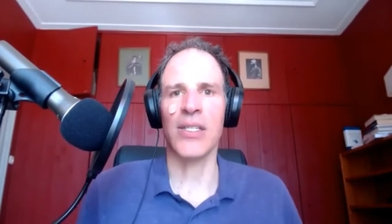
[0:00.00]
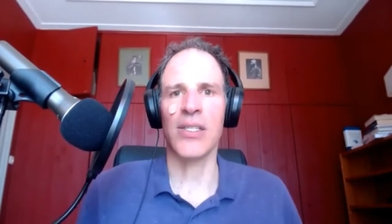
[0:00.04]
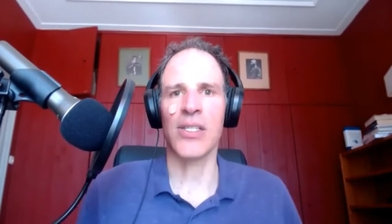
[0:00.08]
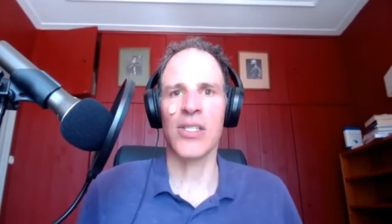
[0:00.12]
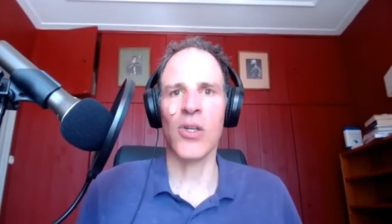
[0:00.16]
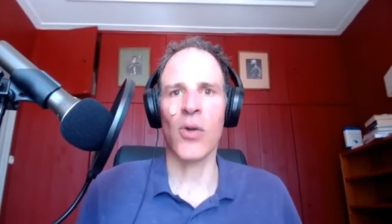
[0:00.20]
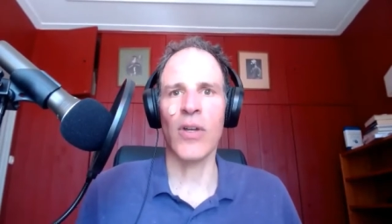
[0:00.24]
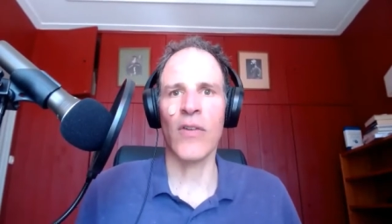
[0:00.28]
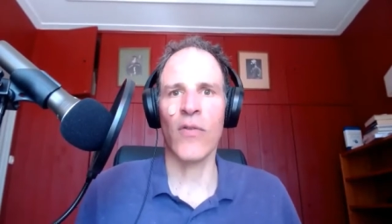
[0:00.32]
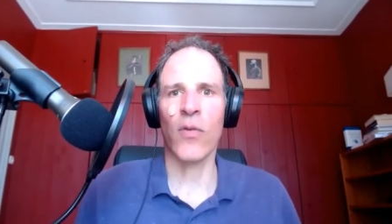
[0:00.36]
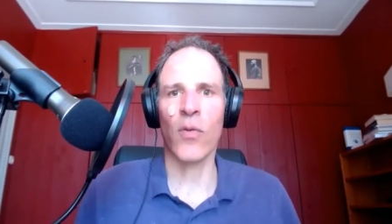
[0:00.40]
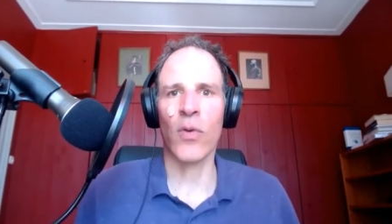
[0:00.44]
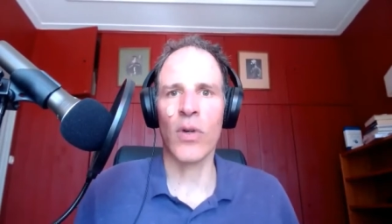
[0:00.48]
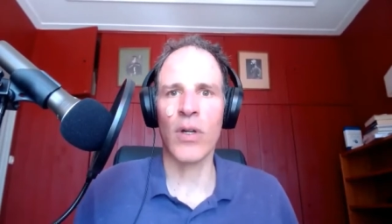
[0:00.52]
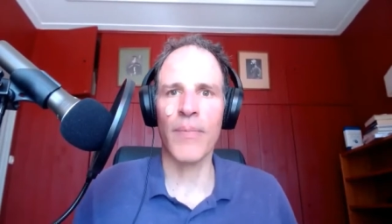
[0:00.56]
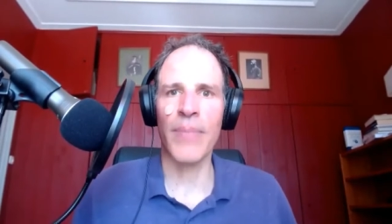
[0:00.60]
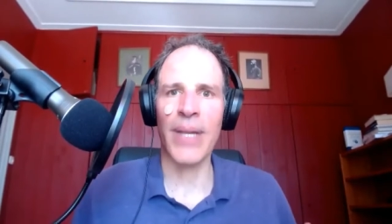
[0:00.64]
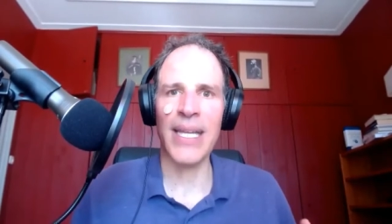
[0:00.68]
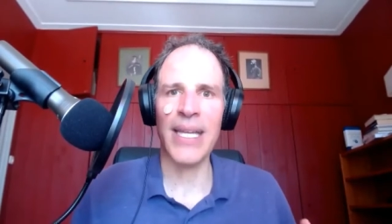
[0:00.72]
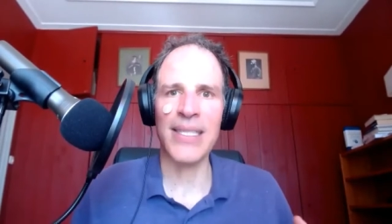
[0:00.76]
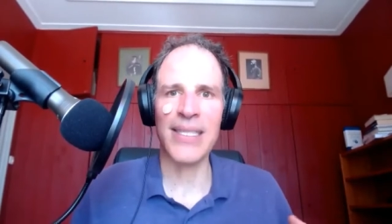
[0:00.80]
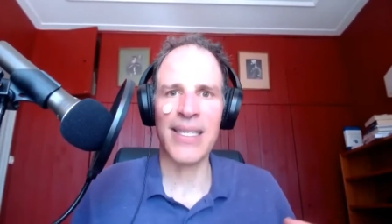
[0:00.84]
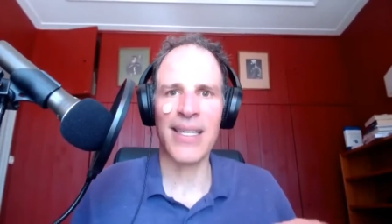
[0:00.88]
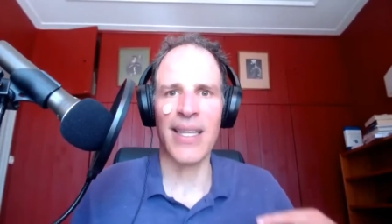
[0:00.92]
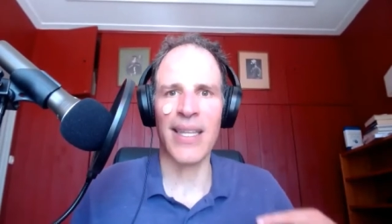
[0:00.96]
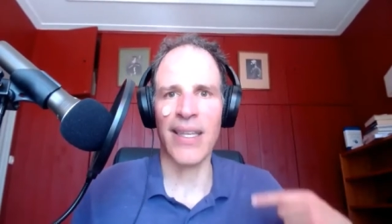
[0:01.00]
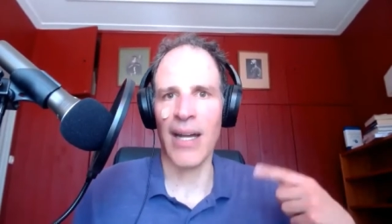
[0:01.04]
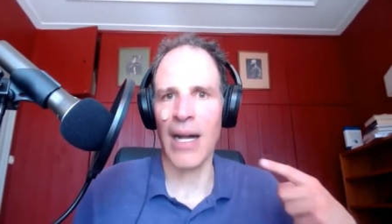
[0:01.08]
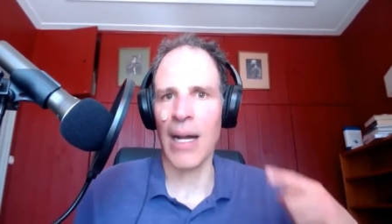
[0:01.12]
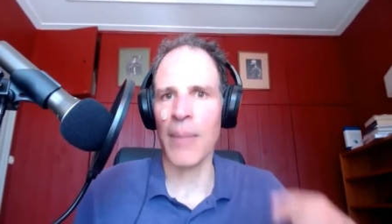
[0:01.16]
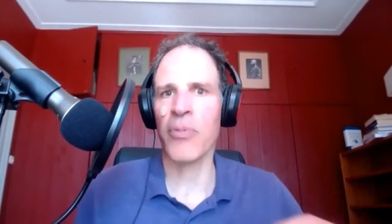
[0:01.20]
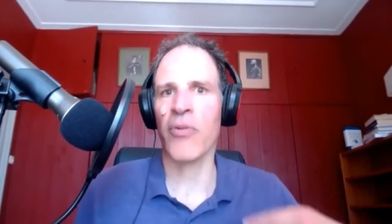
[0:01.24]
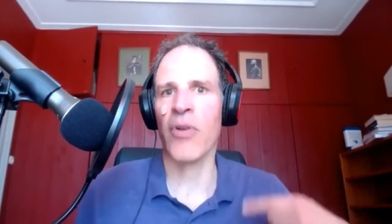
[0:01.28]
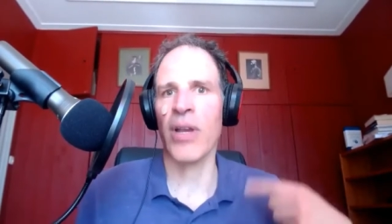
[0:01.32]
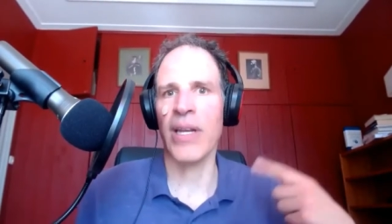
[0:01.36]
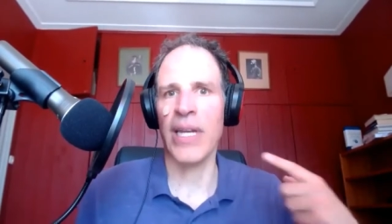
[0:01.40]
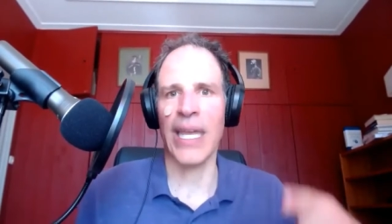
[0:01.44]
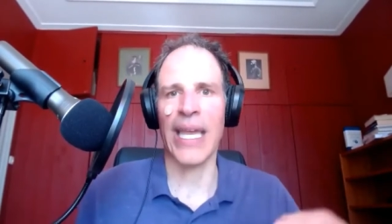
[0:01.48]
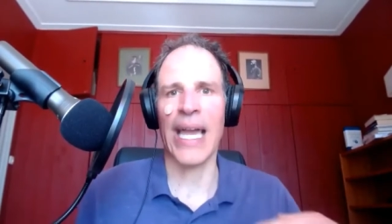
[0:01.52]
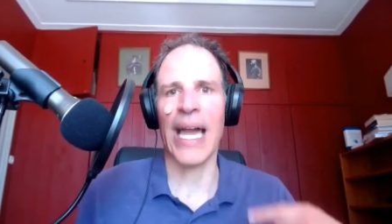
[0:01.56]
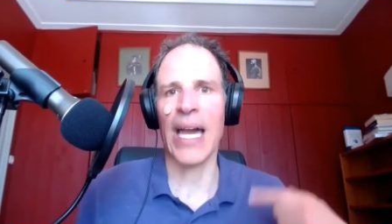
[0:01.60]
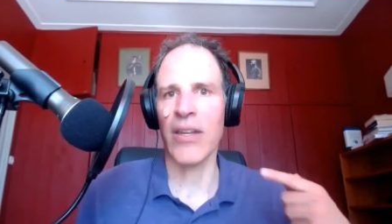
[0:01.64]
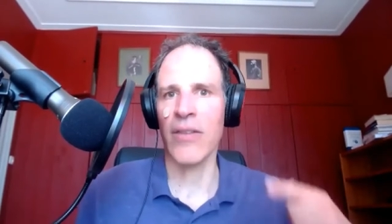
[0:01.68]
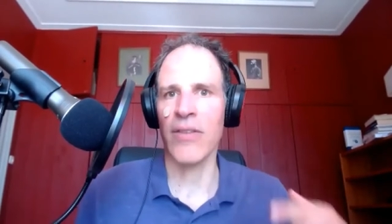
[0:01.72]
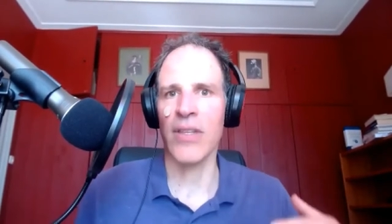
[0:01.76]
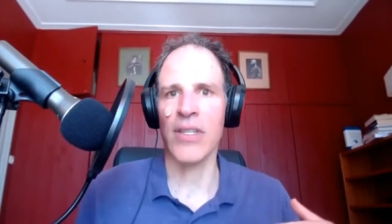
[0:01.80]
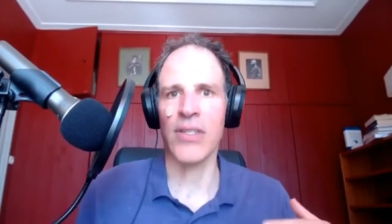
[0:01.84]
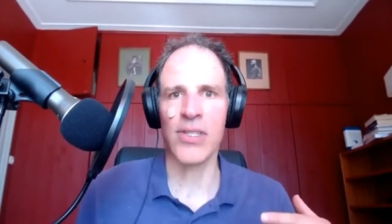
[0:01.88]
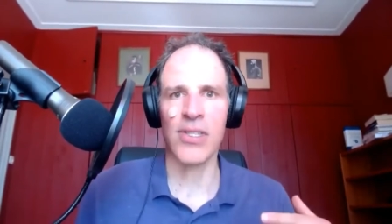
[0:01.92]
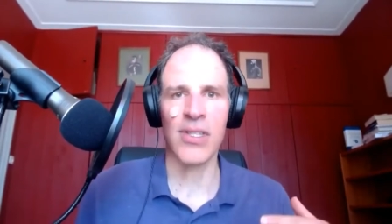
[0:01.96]
So if we're basically operating out
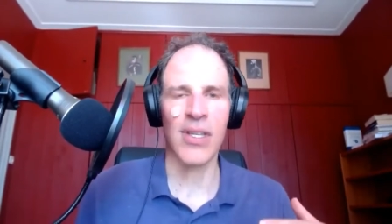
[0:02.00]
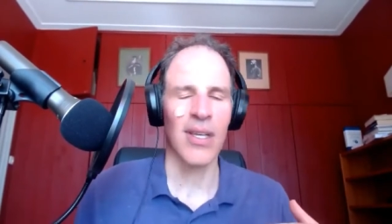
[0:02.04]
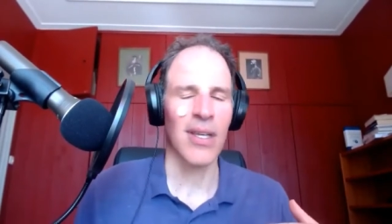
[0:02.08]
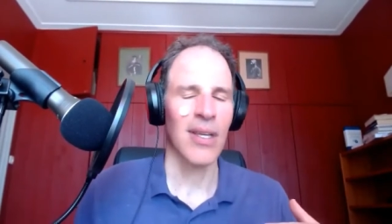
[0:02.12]
of this